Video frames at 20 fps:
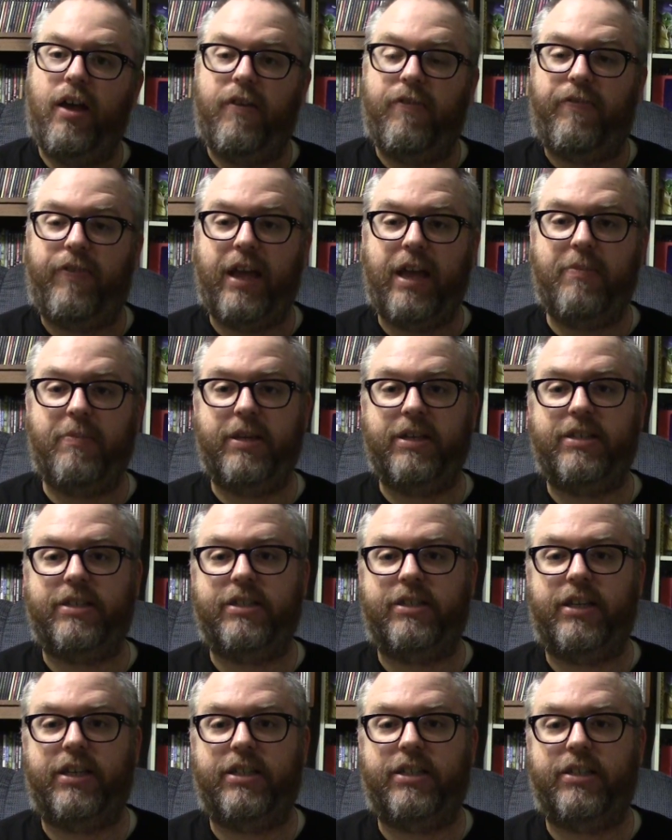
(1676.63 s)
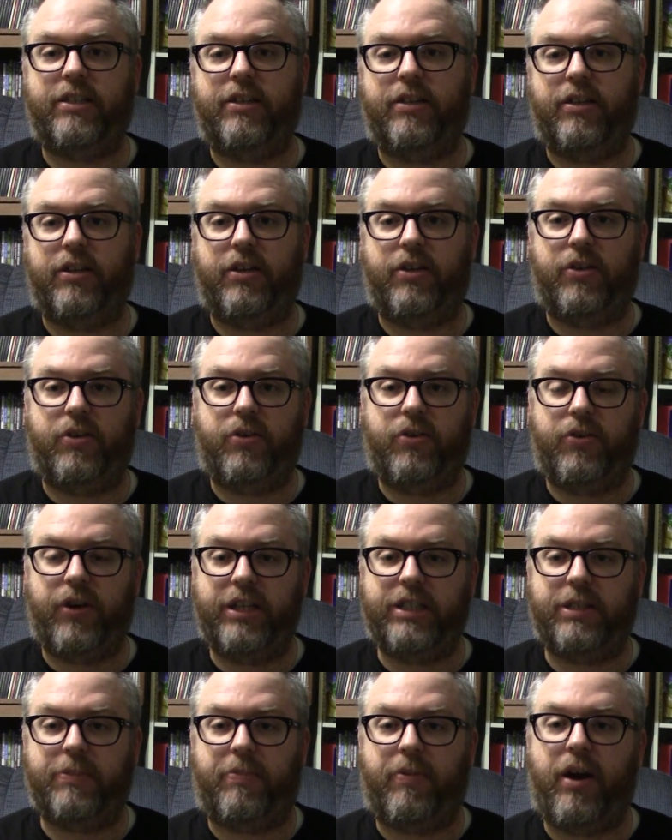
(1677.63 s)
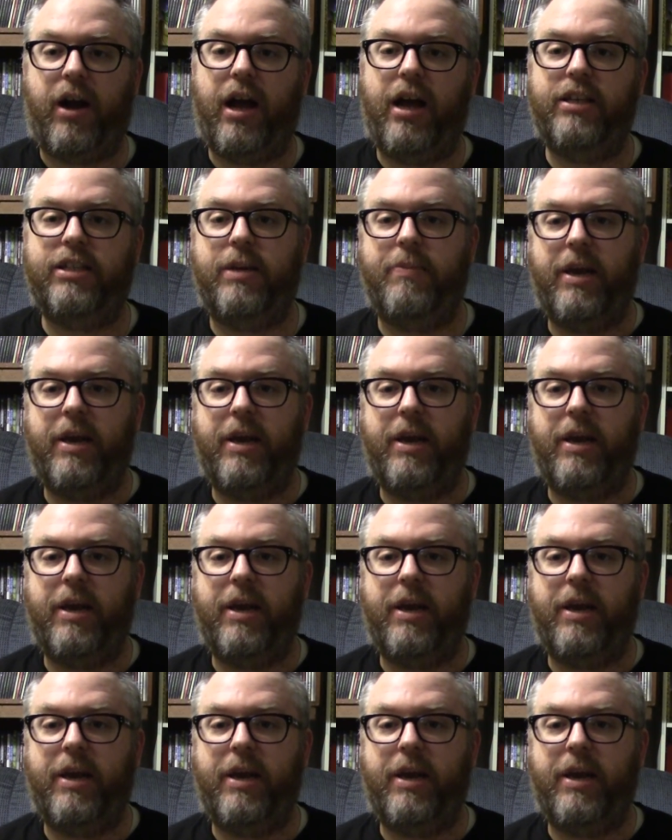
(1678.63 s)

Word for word: famous and such a great surprise,